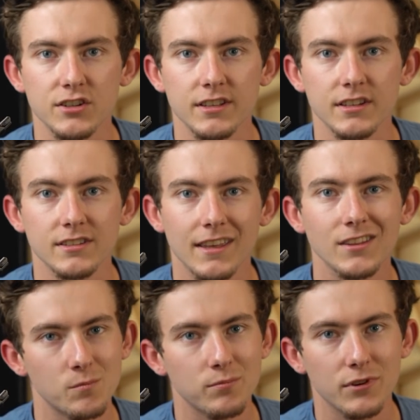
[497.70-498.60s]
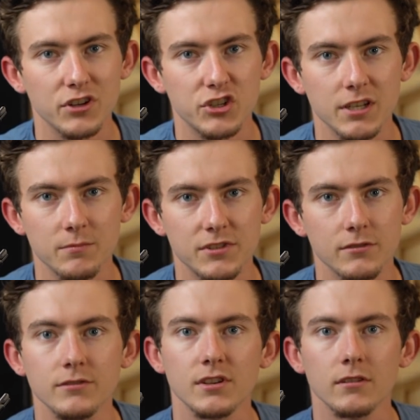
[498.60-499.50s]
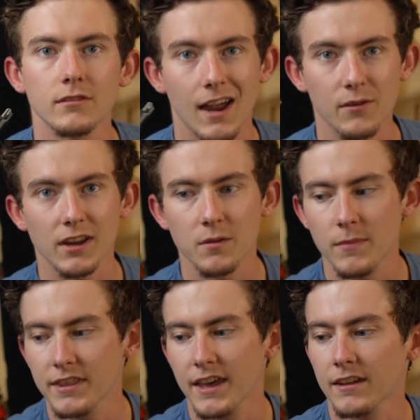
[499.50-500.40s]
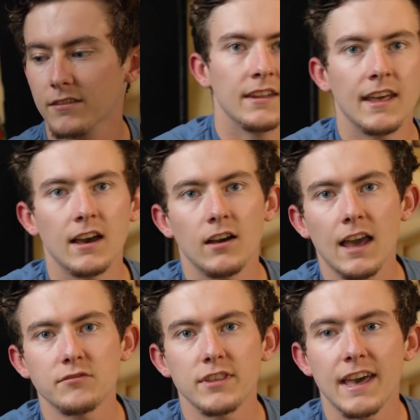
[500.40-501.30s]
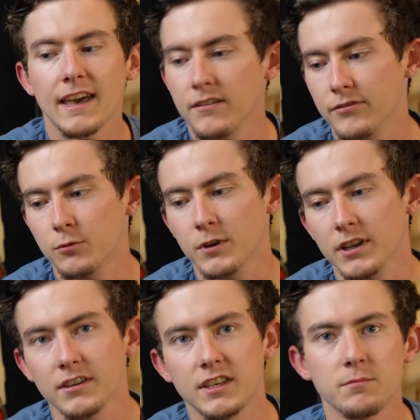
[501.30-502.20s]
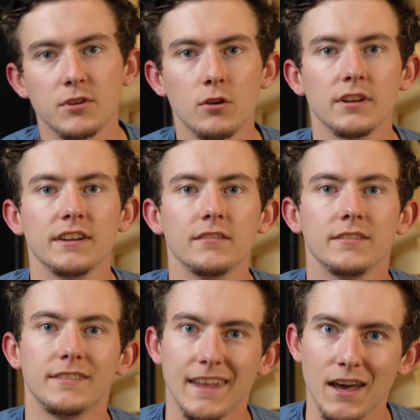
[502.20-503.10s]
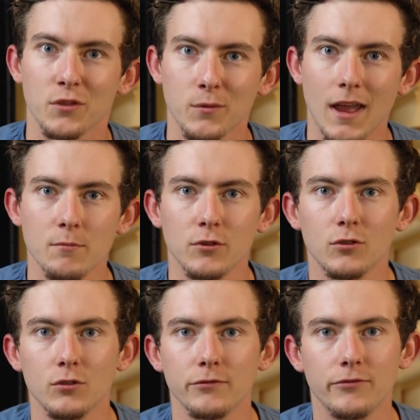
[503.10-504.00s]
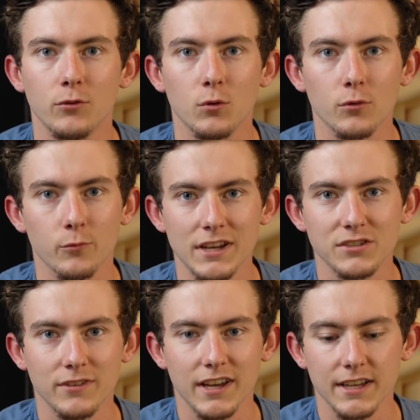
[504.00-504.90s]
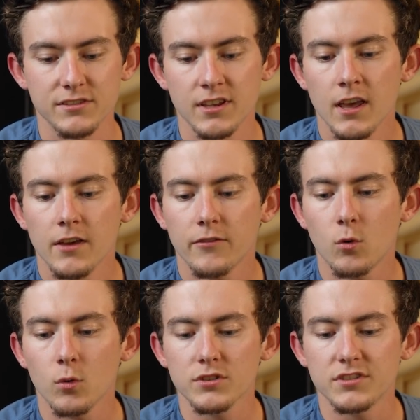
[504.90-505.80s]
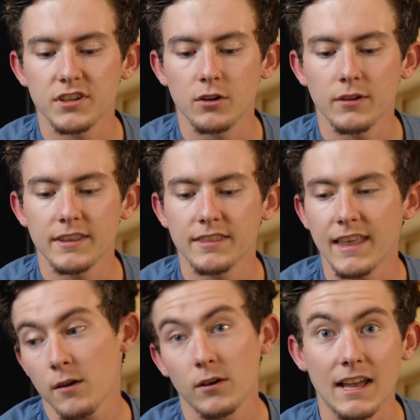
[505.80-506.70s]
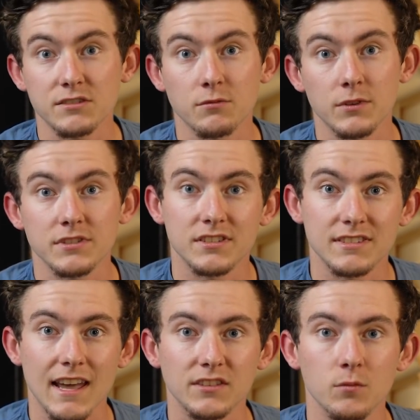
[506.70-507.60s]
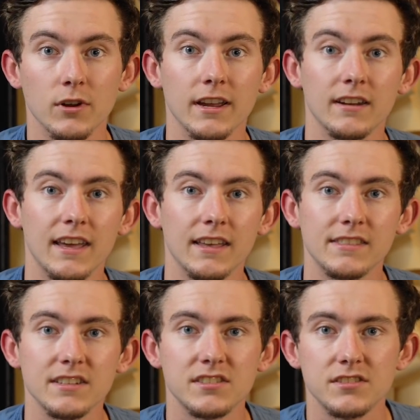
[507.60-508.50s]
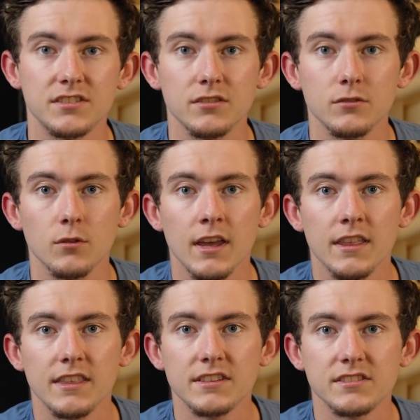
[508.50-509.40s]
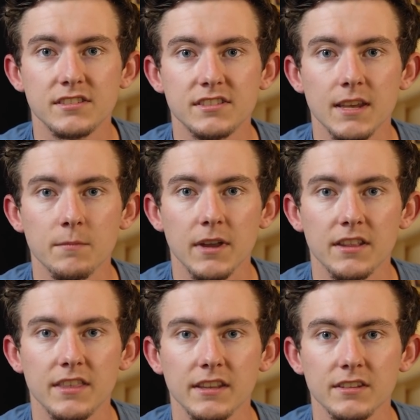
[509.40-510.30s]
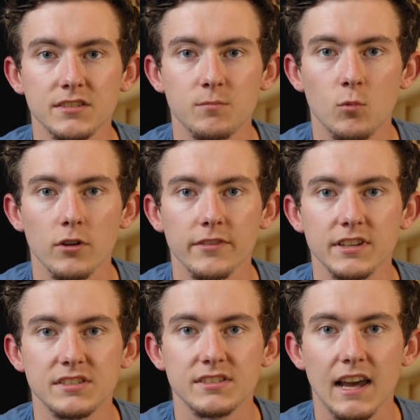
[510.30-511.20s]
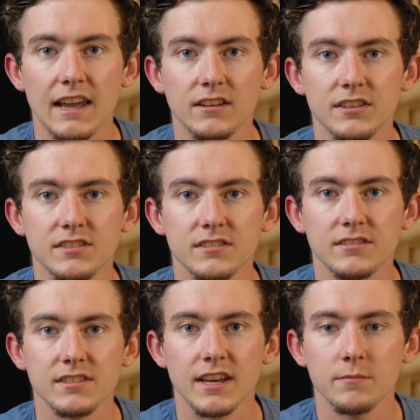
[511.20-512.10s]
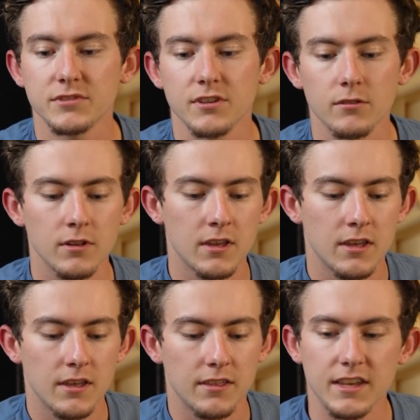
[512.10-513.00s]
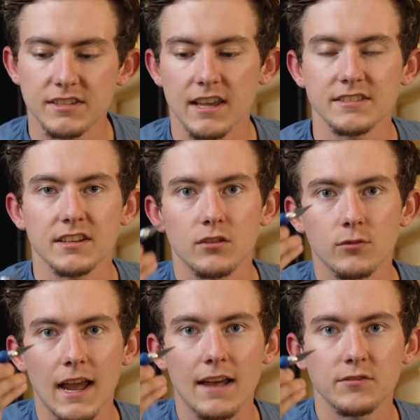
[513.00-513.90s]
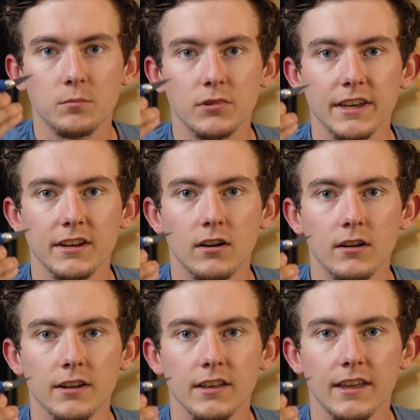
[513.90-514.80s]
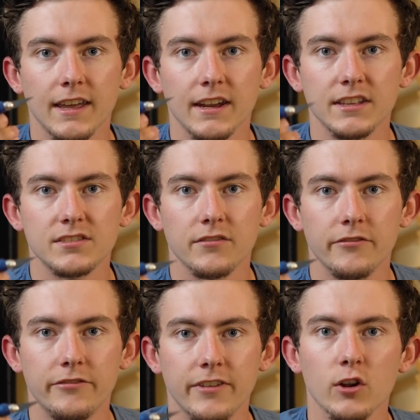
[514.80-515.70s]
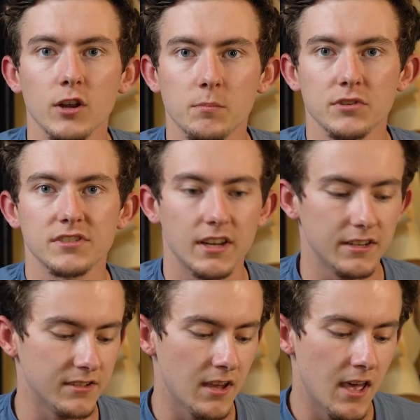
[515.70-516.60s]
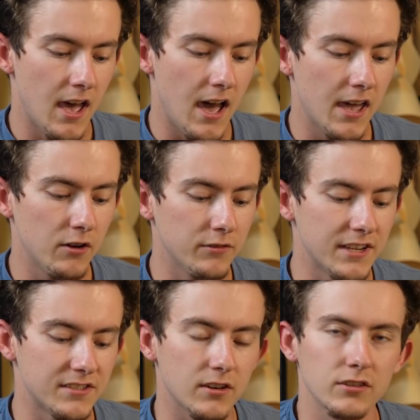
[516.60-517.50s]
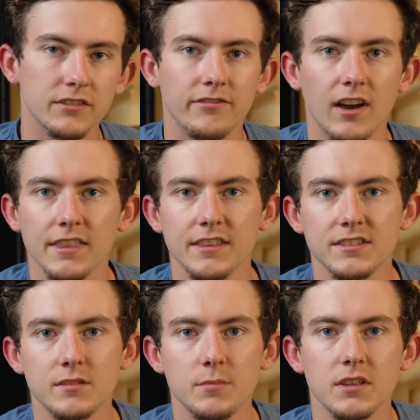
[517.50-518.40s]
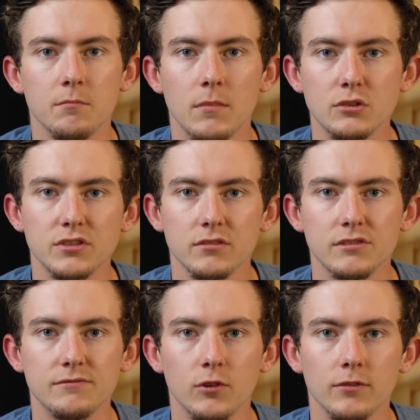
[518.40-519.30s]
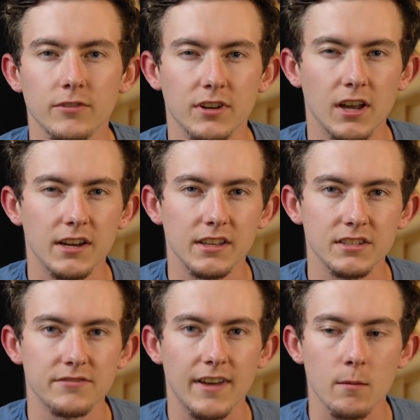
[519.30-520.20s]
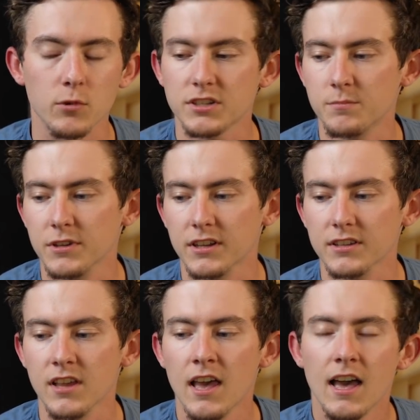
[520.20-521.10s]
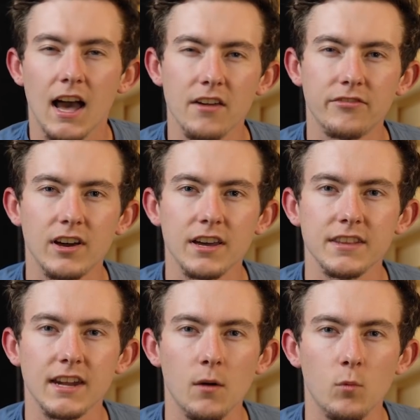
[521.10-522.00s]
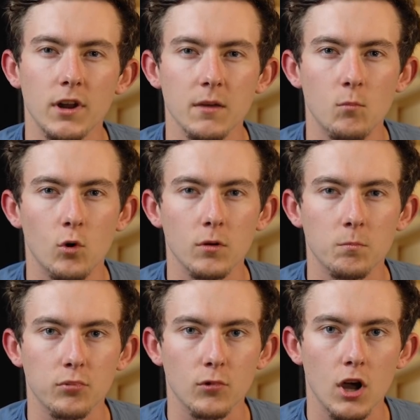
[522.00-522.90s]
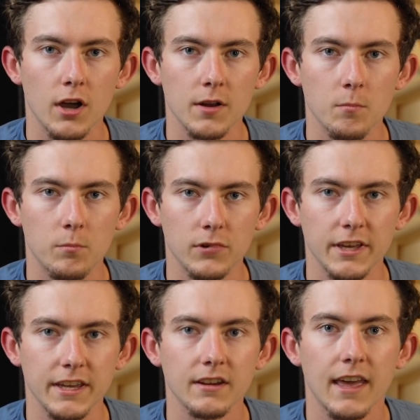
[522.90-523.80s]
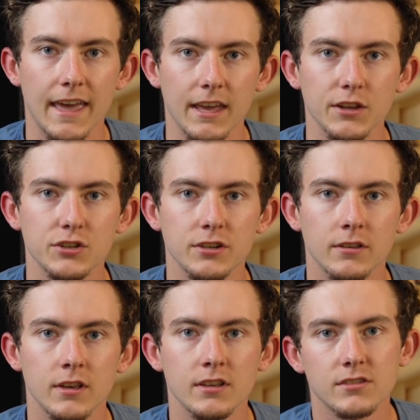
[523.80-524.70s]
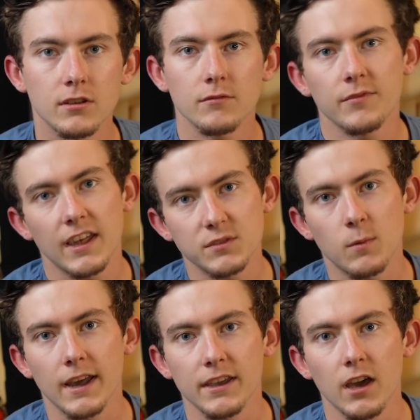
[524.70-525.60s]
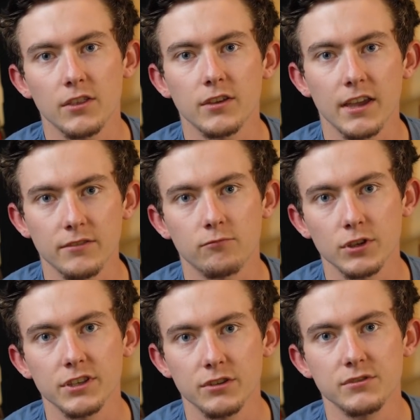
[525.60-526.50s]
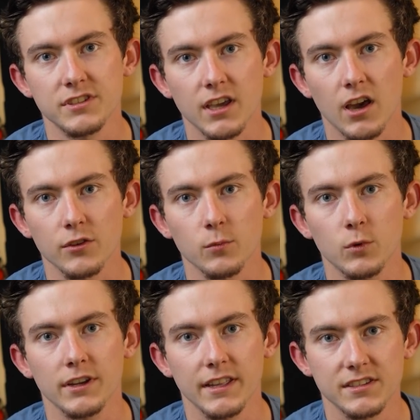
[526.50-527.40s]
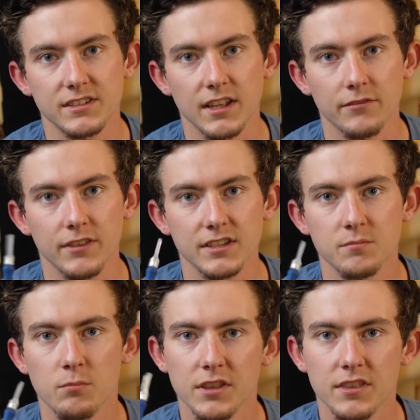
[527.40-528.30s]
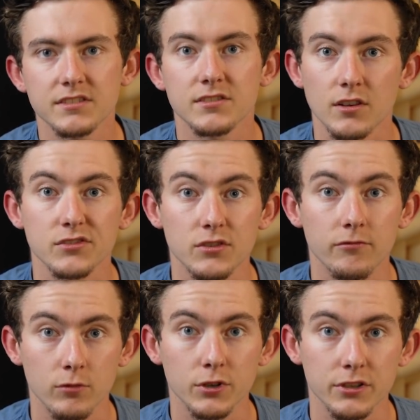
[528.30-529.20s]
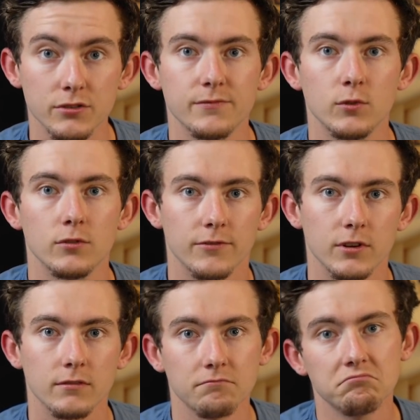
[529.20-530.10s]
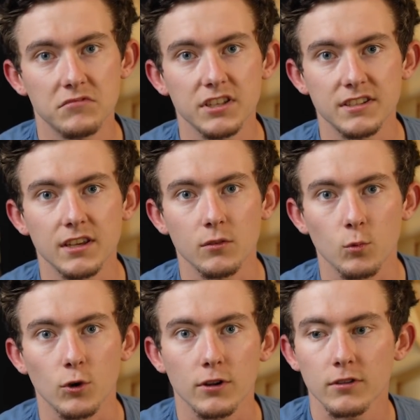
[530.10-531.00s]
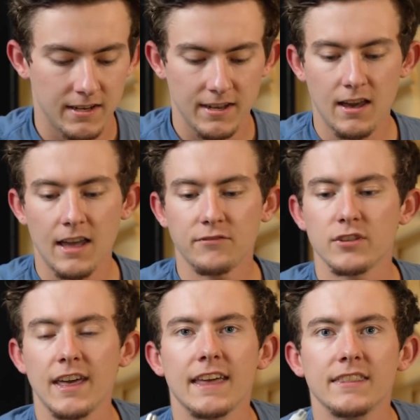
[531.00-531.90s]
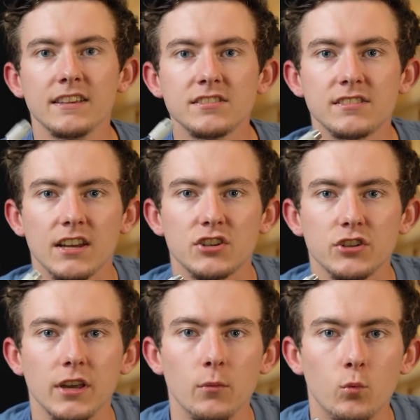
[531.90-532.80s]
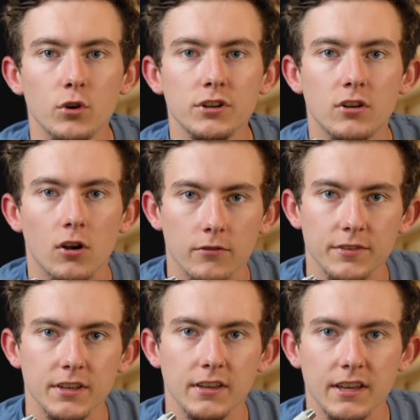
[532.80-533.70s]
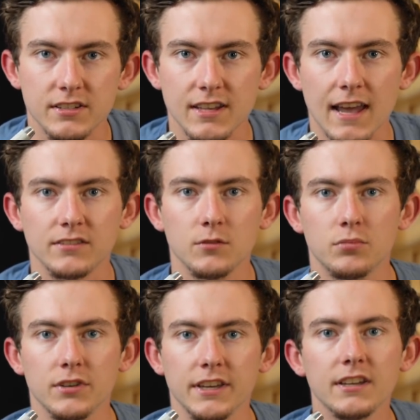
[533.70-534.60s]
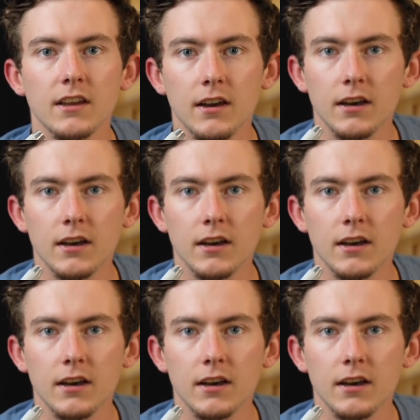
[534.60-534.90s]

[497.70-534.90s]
of these, and they're pretty cheap too, so I recommend that. Now after that, if you want to keep going down the rabbit hole for razor knives, of course, you know, that last one was X-Acto brand, and this is too. This is the same kind of thing. This is more of a stylus type, so this has a craft blade on it, and it's very precise. I don't necessarily find this to be the most useful for cutting these fabrics because I find that I want a more broad blade edge. So that's why I really use the other one instead of this, but this is also really useful for detailed work. Now after that, this is actually a wood carving X-Acto blade,